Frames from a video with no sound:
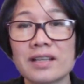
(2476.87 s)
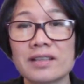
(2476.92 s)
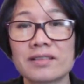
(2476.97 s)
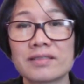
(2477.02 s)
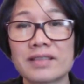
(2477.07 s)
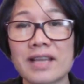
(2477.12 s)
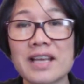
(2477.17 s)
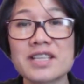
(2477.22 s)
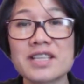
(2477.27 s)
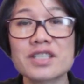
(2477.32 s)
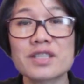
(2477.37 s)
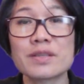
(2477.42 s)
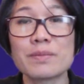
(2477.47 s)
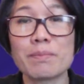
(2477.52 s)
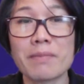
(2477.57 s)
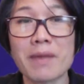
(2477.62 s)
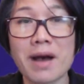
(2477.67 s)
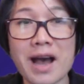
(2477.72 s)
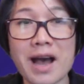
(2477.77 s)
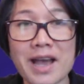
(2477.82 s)
that
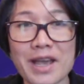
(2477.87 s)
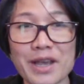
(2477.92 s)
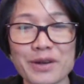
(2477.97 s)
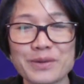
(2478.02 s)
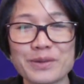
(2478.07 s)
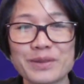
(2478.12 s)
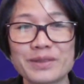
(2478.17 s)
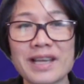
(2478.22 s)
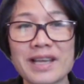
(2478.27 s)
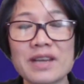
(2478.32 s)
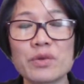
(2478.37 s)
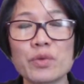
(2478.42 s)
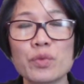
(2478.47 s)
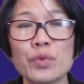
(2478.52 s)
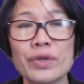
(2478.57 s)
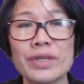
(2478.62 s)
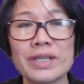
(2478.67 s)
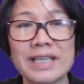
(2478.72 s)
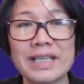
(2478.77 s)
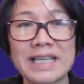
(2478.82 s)
smile, that
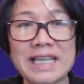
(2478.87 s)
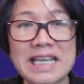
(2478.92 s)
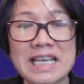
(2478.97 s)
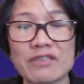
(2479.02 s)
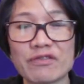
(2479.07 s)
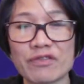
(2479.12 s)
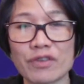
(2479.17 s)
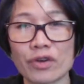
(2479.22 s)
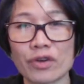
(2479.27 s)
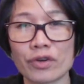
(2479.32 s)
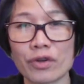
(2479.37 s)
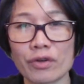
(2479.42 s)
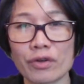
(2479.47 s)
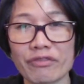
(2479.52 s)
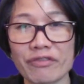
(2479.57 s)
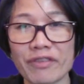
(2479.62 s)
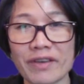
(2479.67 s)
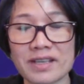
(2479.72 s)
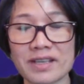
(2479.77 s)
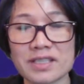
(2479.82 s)
relief on her
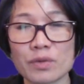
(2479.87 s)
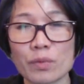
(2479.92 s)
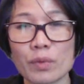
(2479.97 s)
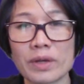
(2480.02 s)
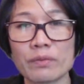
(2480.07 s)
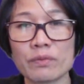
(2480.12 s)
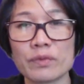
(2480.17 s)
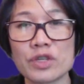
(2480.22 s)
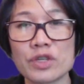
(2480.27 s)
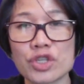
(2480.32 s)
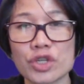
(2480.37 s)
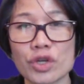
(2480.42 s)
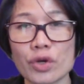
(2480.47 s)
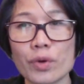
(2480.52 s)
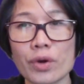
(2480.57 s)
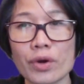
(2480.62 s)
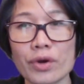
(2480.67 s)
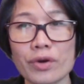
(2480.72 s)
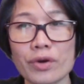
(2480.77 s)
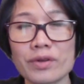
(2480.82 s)
face when we
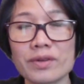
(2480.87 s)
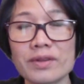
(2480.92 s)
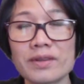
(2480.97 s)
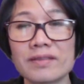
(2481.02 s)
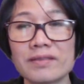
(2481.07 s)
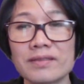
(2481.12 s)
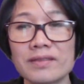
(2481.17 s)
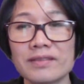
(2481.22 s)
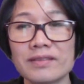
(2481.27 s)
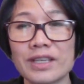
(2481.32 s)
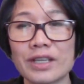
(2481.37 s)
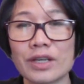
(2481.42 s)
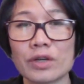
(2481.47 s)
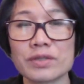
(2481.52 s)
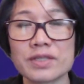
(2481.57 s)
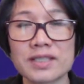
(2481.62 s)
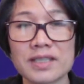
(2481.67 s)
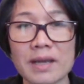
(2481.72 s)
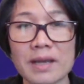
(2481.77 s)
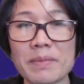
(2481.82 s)
show her,
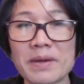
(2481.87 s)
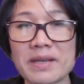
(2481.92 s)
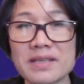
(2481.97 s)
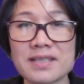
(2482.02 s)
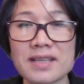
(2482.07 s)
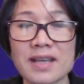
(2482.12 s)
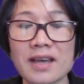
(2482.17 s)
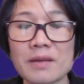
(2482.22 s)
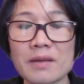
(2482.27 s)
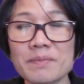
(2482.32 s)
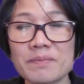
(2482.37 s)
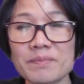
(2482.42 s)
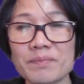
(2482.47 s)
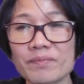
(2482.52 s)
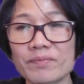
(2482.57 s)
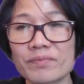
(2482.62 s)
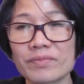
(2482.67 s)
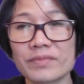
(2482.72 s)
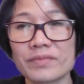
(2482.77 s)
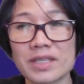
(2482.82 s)
step by step,
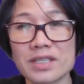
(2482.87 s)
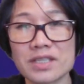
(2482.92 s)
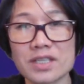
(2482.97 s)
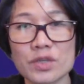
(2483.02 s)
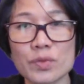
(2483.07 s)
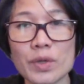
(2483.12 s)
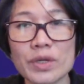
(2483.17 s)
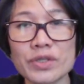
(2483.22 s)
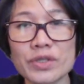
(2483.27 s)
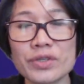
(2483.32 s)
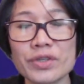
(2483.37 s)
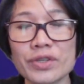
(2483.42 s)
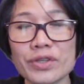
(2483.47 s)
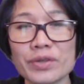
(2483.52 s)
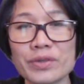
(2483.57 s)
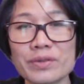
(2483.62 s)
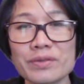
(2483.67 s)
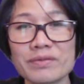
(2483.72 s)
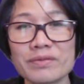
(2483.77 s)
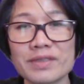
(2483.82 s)
this is what you
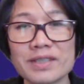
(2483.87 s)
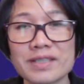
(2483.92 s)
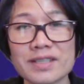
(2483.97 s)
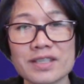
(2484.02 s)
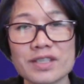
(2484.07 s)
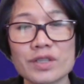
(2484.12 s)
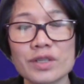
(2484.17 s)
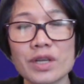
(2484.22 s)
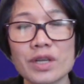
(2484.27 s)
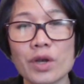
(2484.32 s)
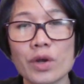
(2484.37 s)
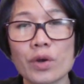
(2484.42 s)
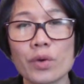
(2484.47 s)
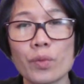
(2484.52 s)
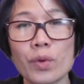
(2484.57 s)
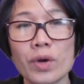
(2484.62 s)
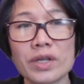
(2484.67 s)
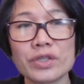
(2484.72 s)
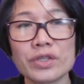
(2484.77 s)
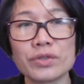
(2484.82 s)
do, this is
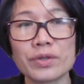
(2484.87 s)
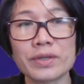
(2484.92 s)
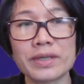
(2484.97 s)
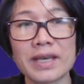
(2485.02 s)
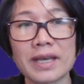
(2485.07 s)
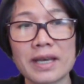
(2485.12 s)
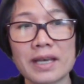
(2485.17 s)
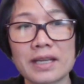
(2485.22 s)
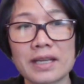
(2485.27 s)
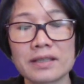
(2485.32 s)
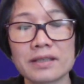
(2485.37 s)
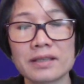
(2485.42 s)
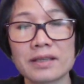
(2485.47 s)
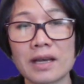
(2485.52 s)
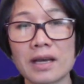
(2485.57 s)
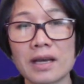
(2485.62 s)
what you can